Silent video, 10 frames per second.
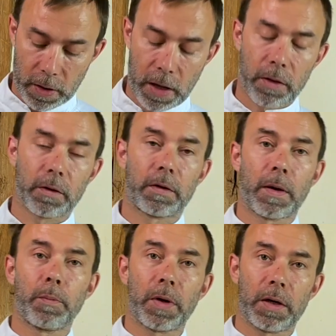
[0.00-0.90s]
and the
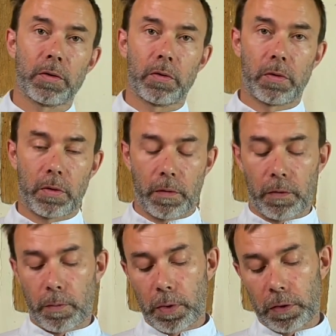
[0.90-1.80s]
temperature of
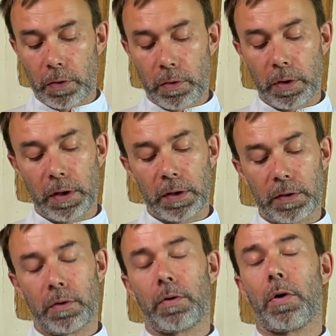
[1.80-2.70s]
the butter
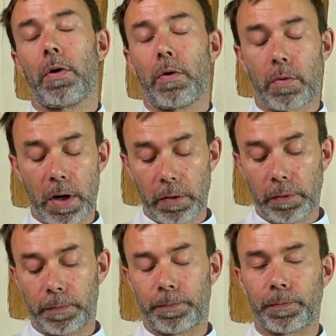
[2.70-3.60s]
is around
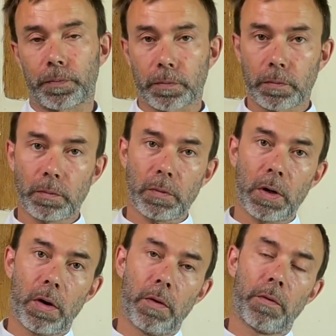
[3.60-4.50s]

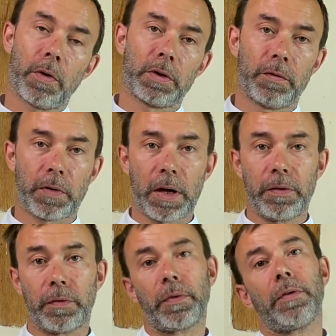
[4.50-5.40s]

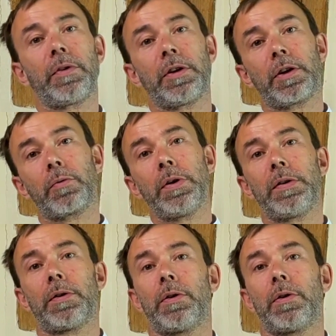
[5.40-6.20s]
45-50 degrees.